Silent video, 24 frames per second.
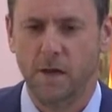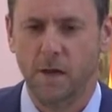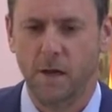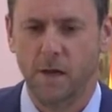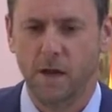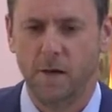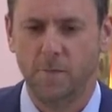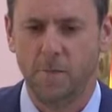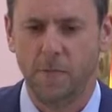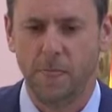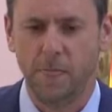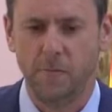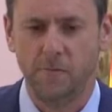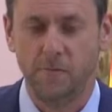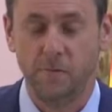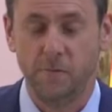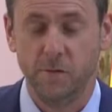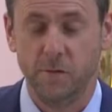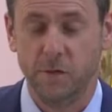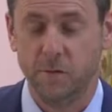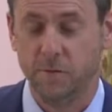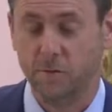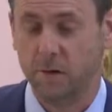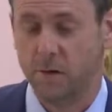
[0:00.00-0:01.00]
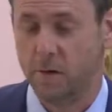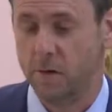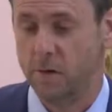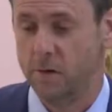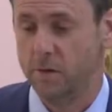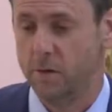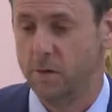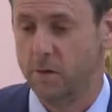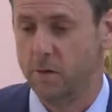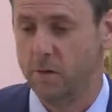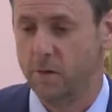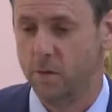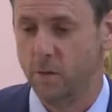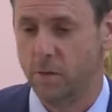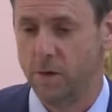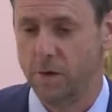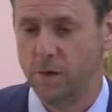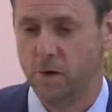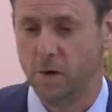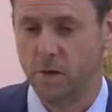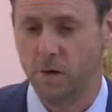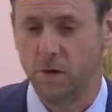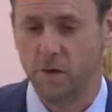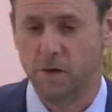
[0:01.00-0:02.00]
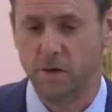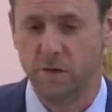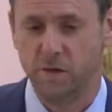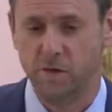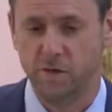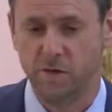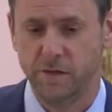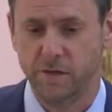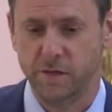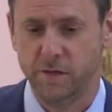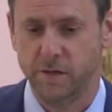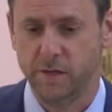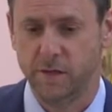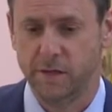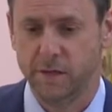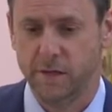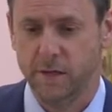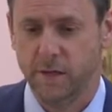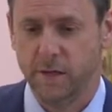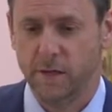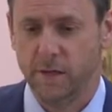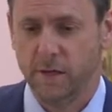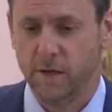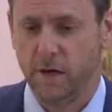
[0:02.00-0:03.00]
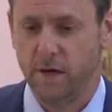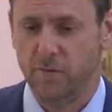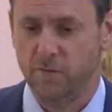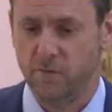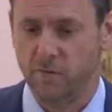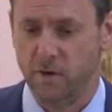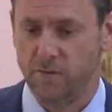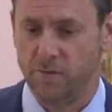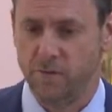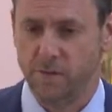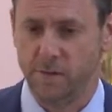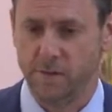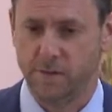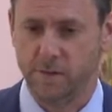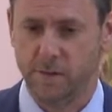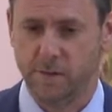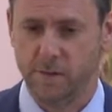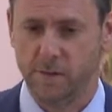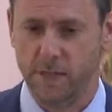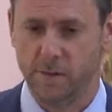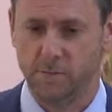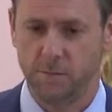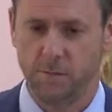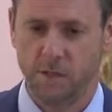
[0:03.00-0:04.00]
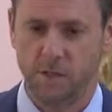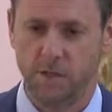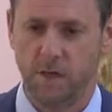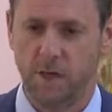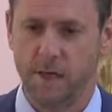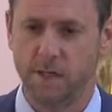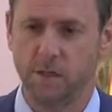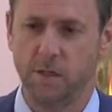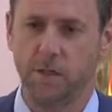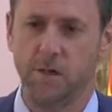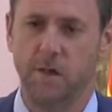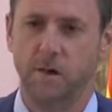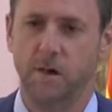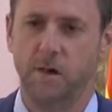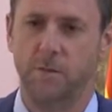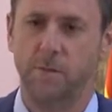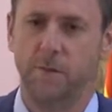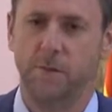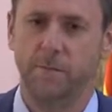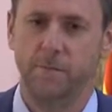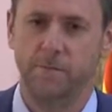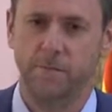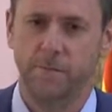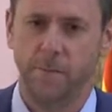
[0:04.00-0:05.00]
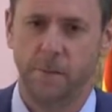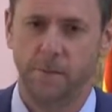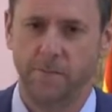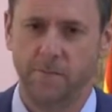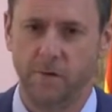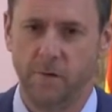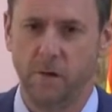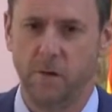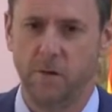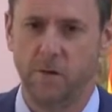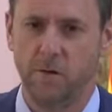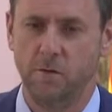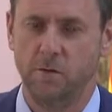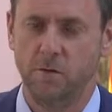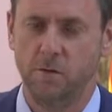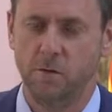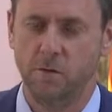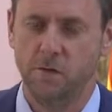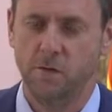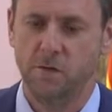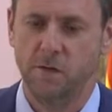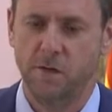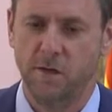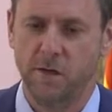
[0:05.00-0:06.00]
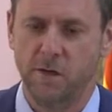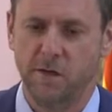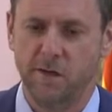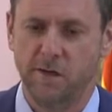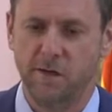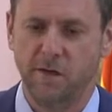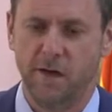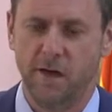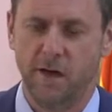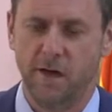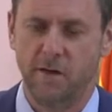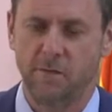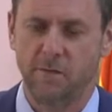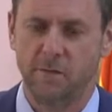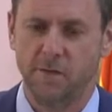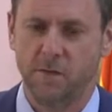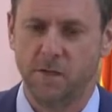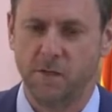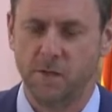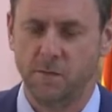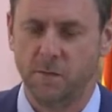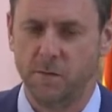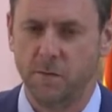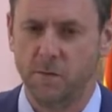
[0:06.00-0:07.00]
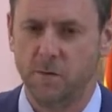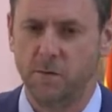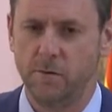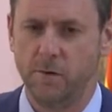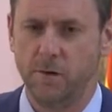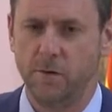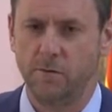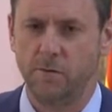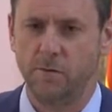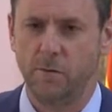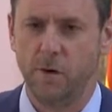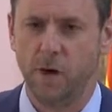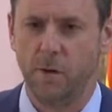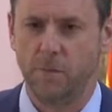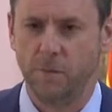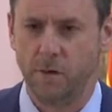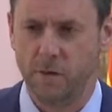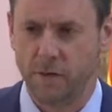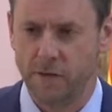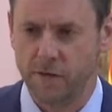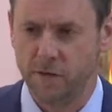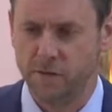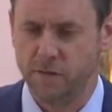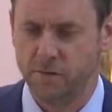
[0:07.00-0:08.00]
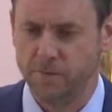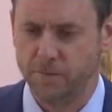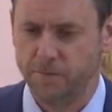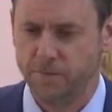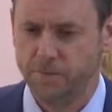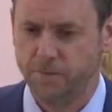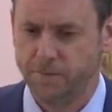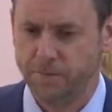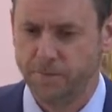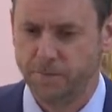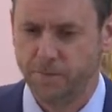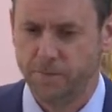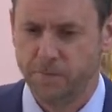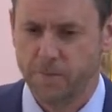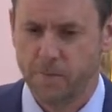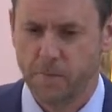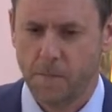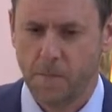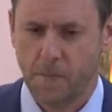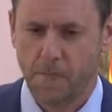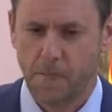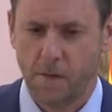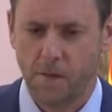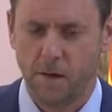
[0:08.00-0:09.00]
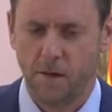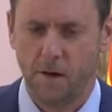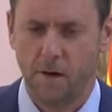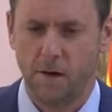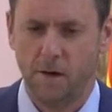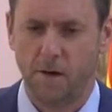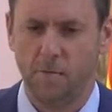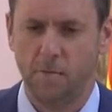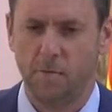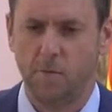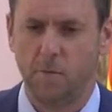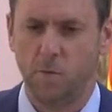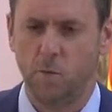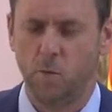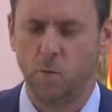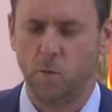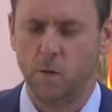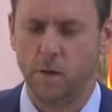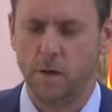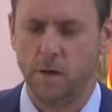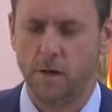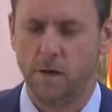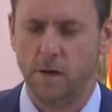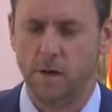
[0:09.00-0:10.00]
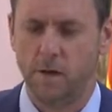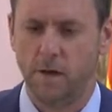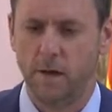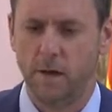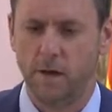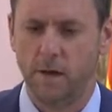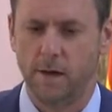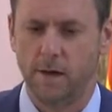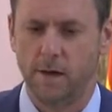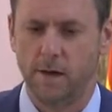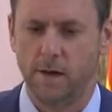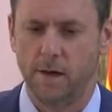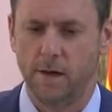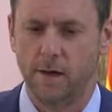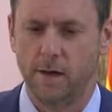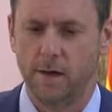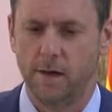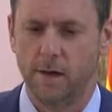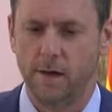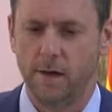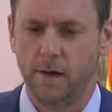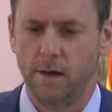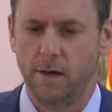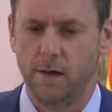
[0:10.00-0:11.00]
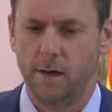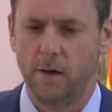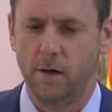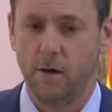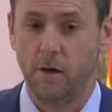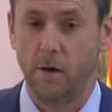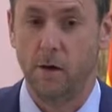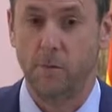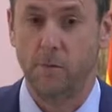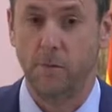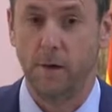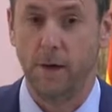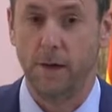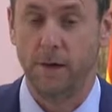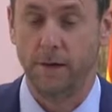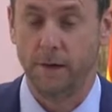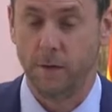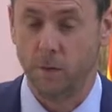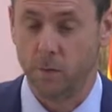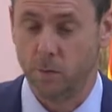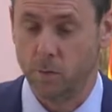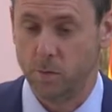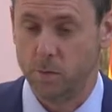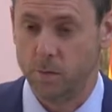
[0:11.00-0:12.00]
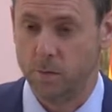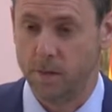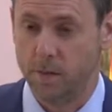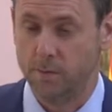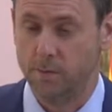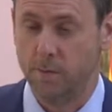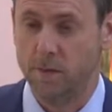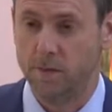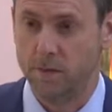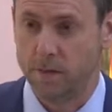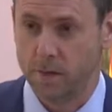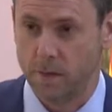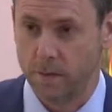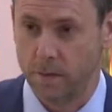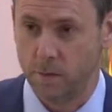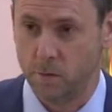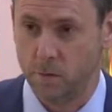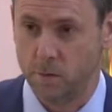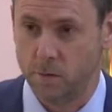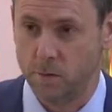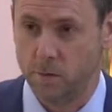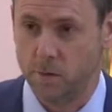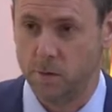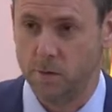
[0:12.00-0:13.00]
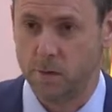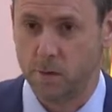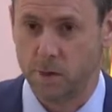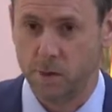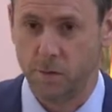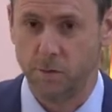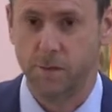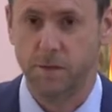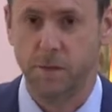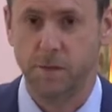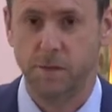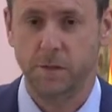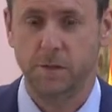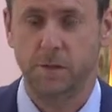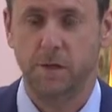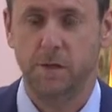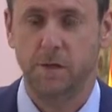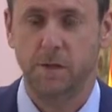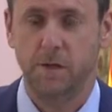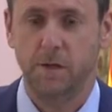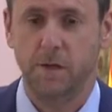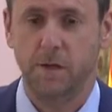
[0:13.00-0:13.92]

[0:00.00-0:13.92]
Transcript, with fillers: Um, first of all, we are countries of roughly the same size economy, very close, um, similar in population. Um, we uh, are bilingual and multilingual countries.